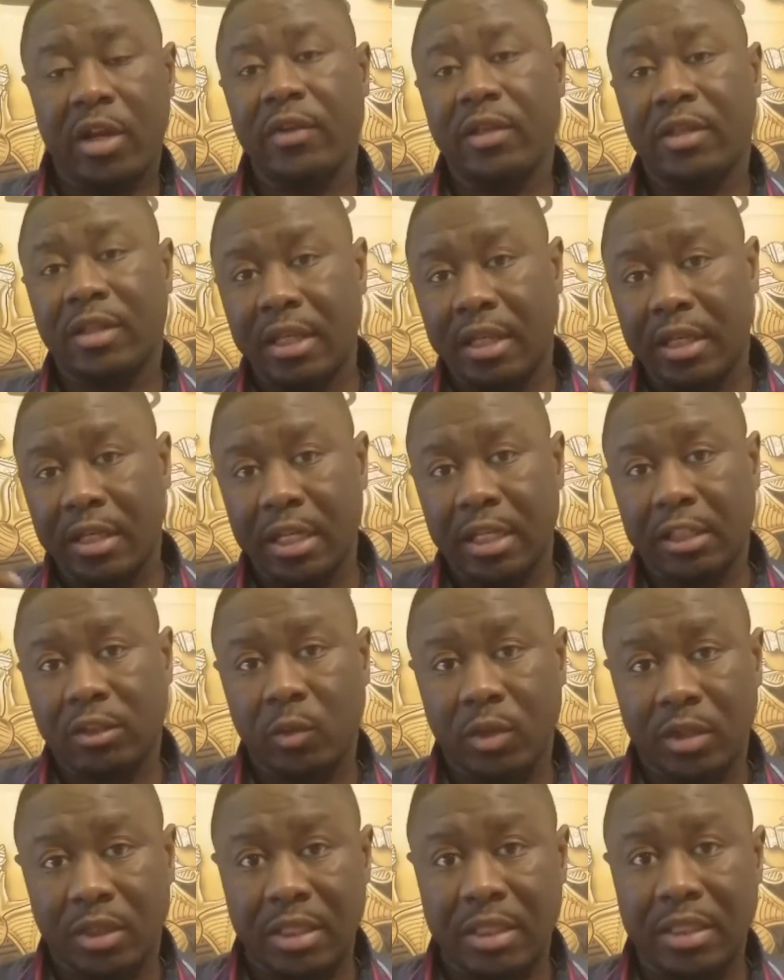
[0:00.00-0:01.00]
Everything
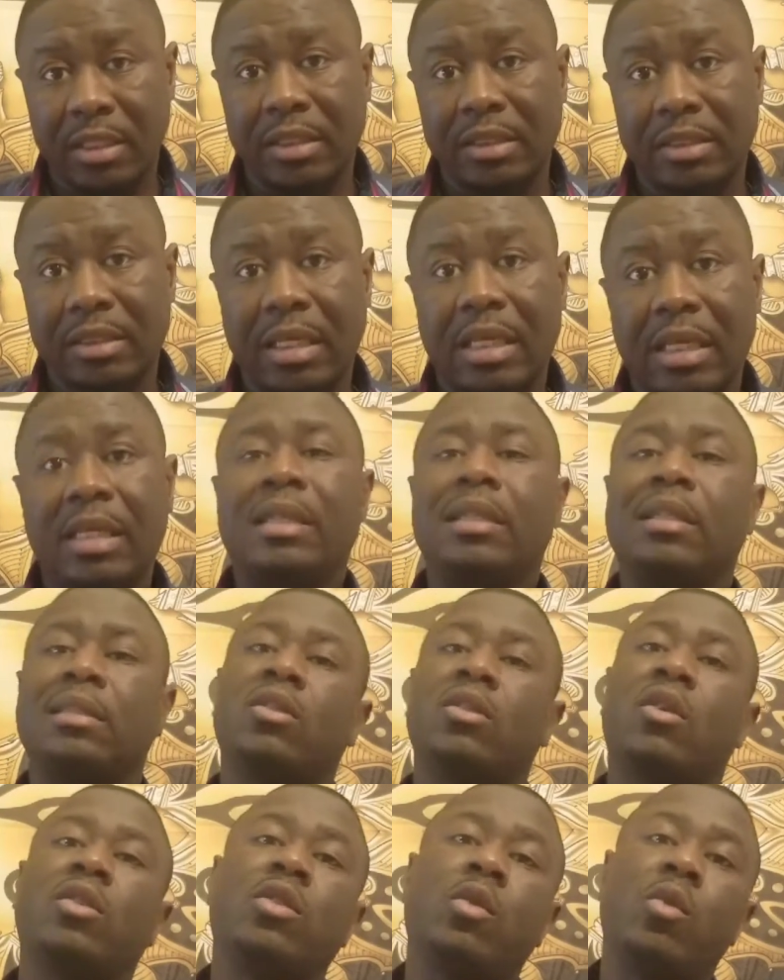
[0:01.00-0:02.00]
that's within us
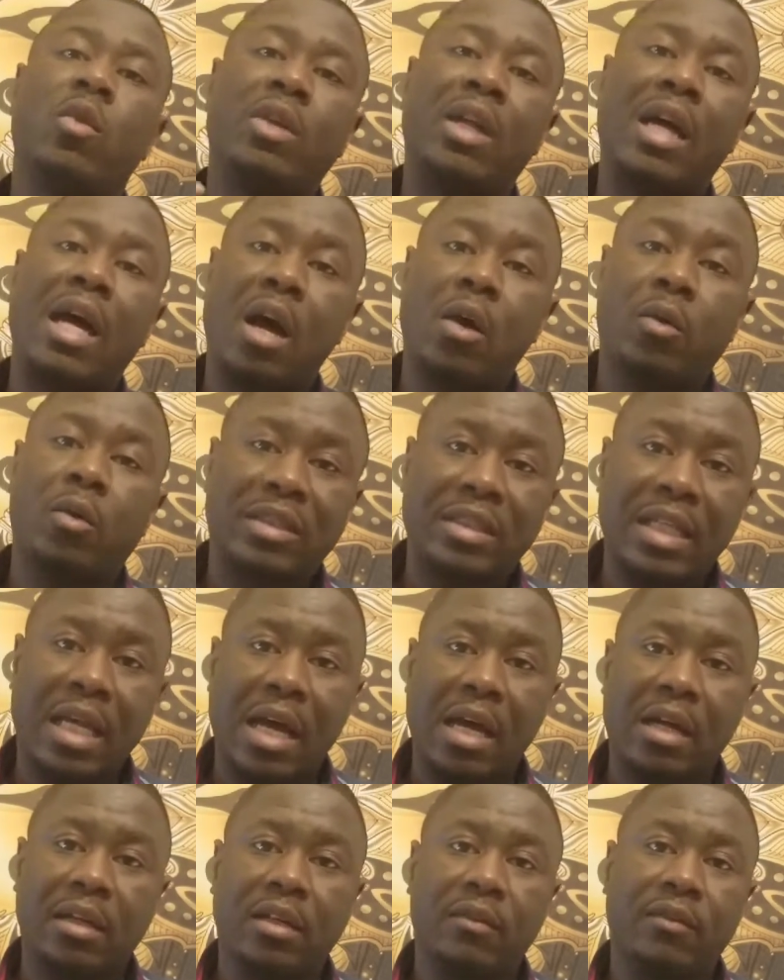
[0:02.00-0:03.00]
is also on the
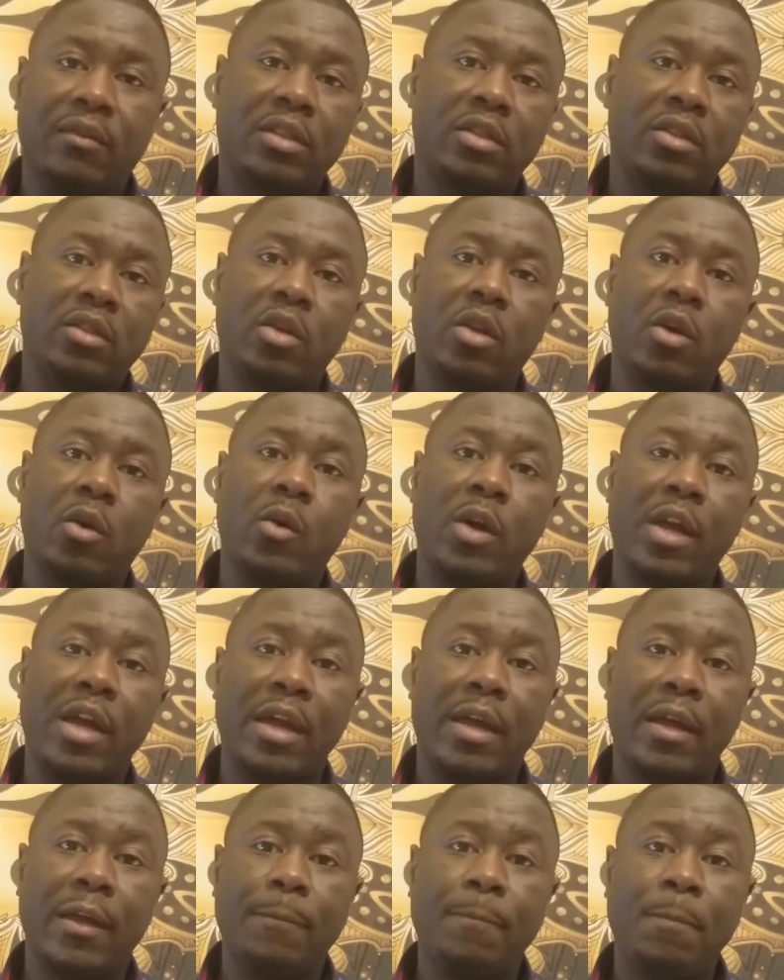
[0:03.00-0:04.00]
outside of us,
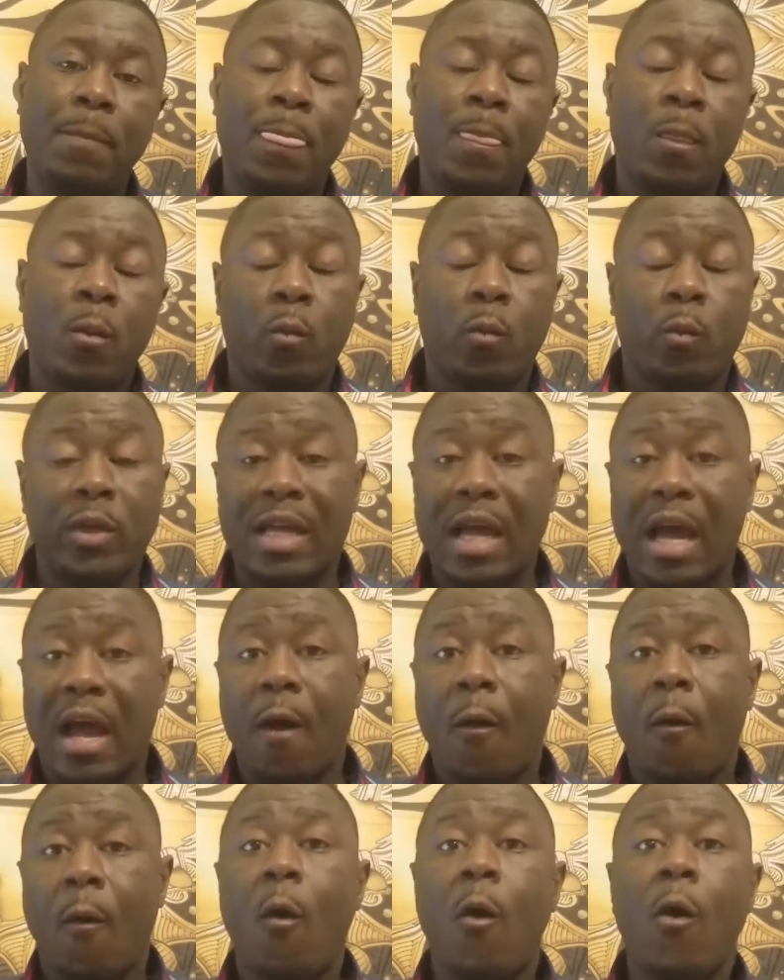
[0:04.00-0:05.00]
and we
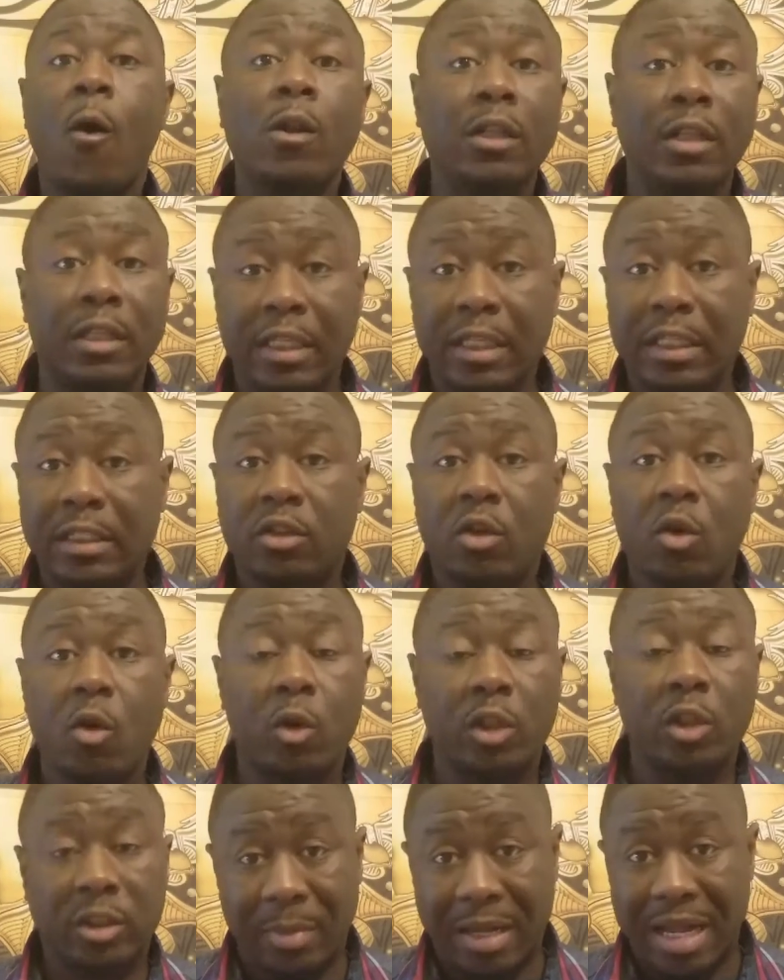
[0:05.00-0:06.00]
got all of these
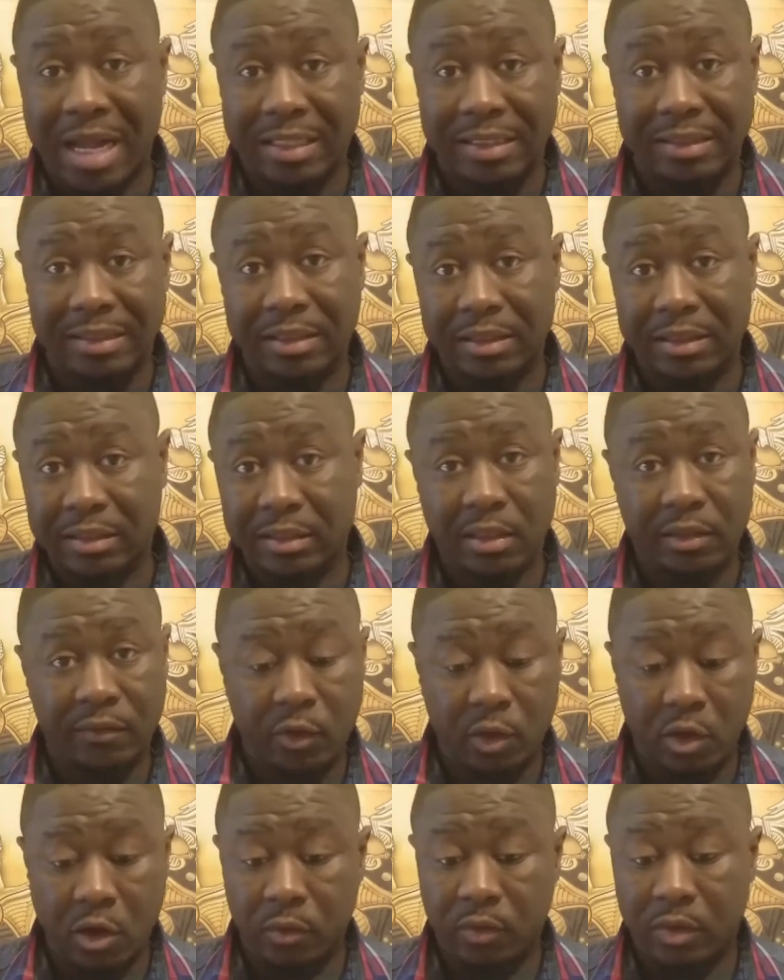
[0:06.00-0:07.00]
correspondences. And if
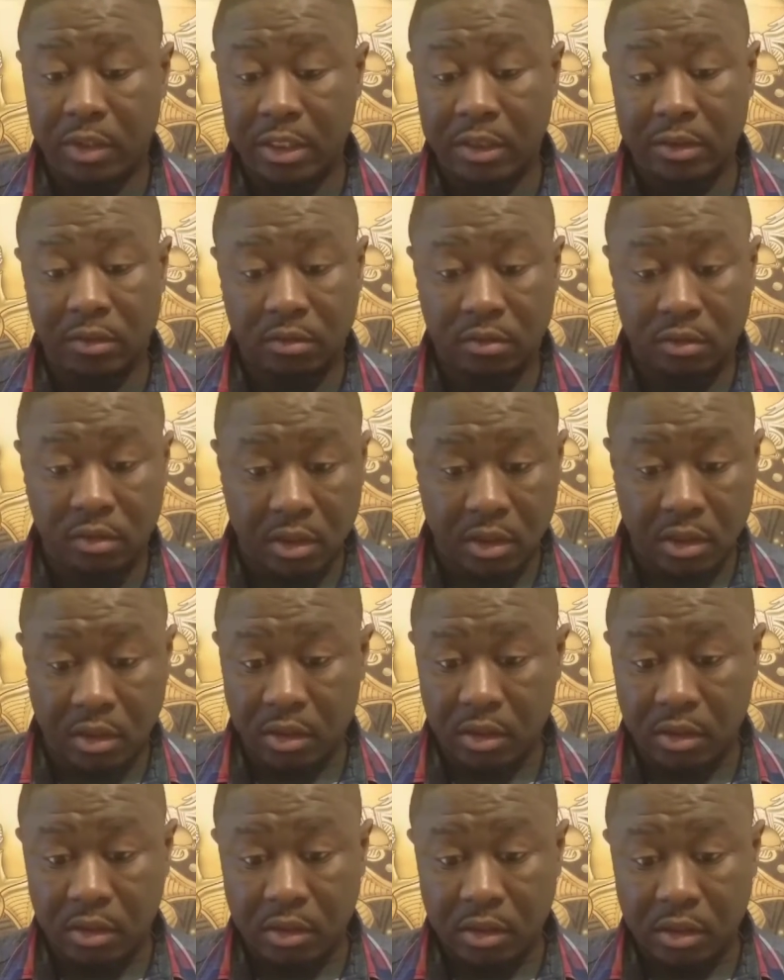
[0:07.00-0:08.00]
you don't think
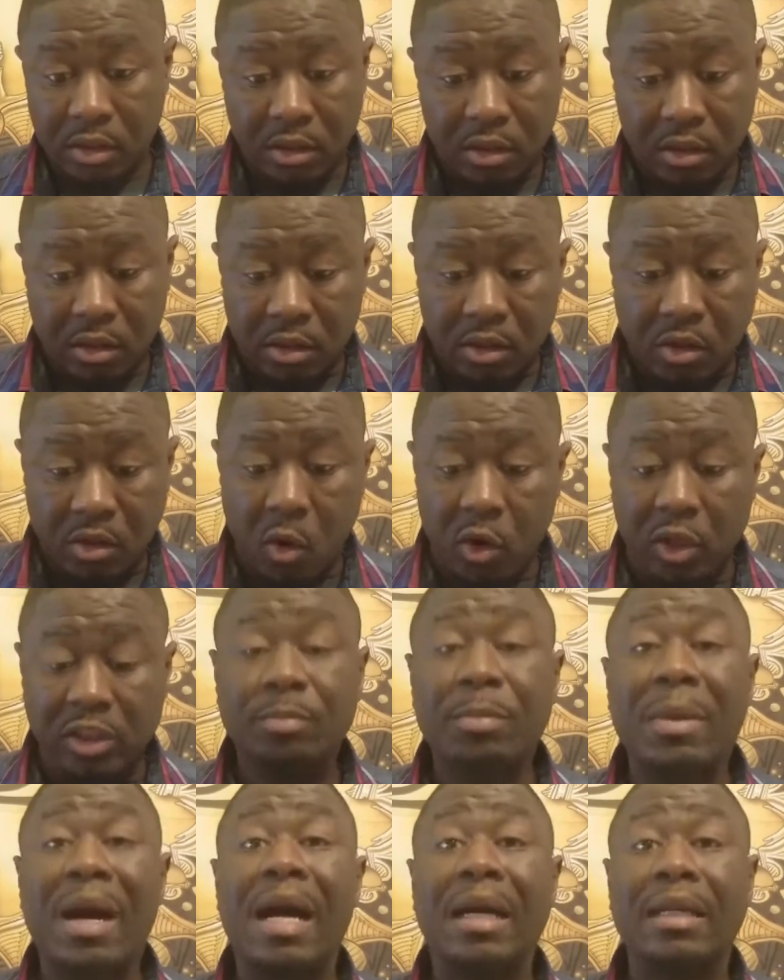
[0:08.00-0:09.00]
the
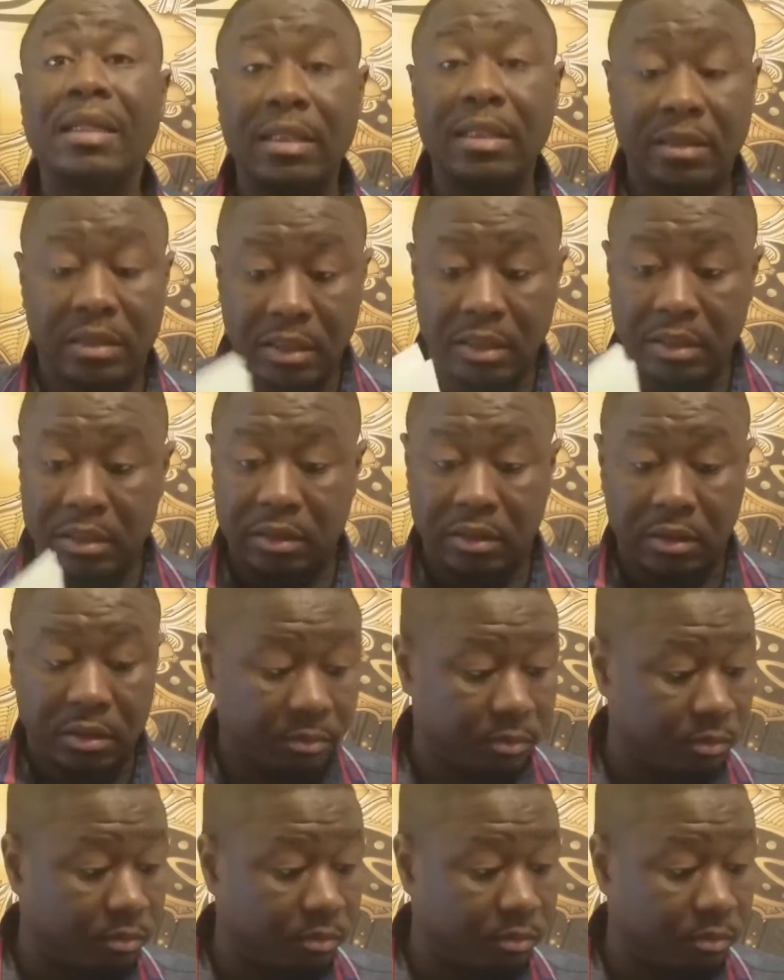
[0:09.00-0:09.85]
correspondence is